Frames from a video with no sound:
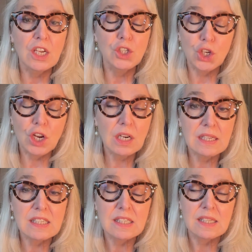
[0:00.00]

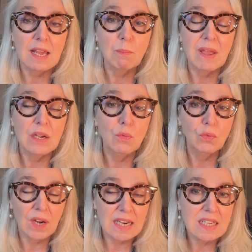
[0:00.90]
journalists had been
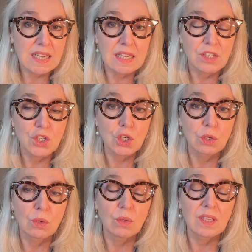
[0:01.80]
flooding
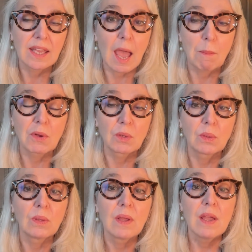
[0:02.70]
into the
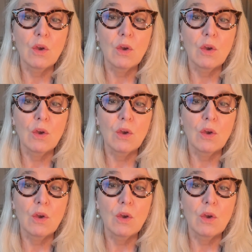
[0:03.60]
capital